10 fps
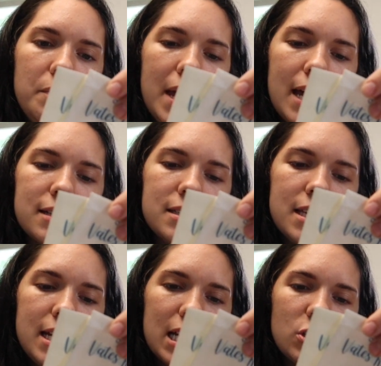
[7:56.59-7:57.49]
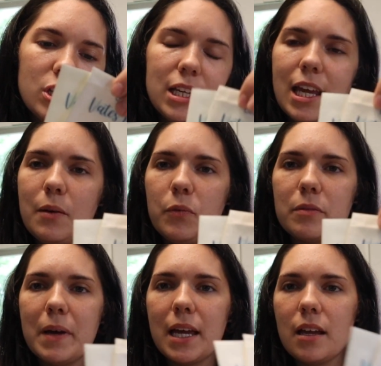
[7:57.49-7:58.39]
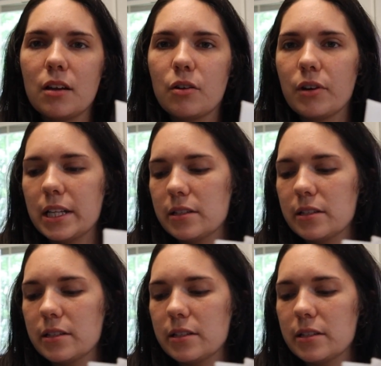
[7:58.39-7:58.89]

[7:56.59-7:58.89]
packs that actually came with my green